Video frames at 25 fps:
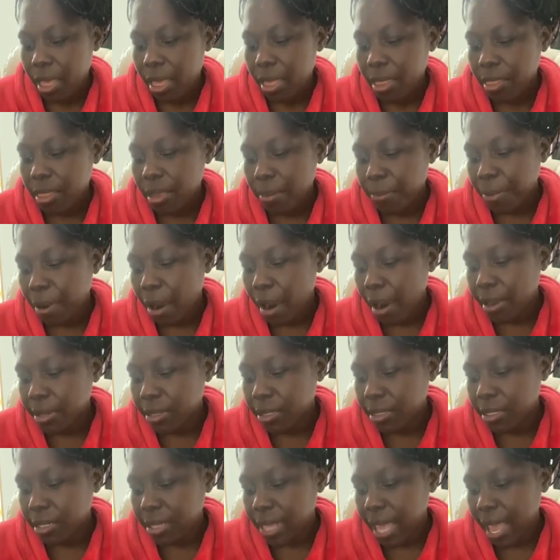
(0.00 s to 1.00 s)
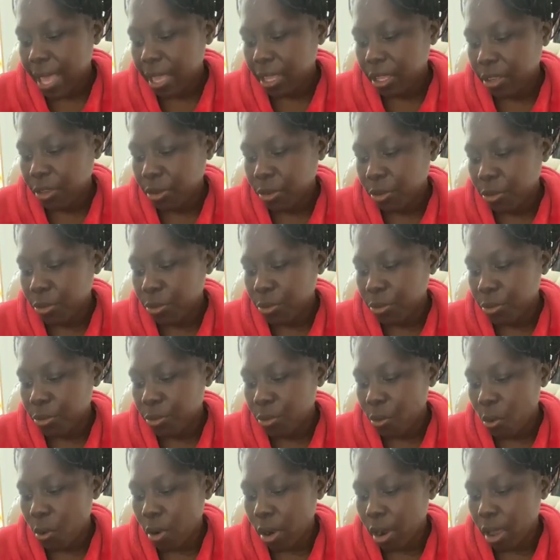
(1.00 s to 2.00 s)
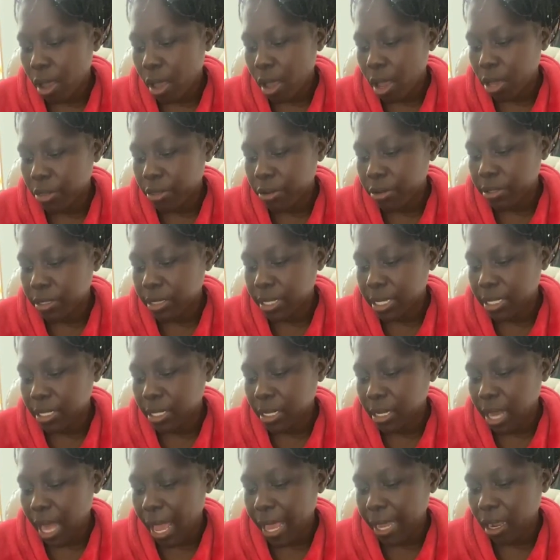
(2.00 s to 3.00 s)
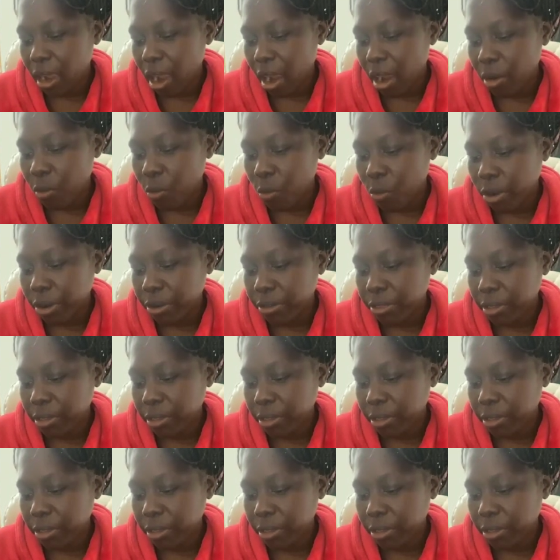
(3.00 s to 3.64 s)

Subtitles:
The parts that you or others dislike are worth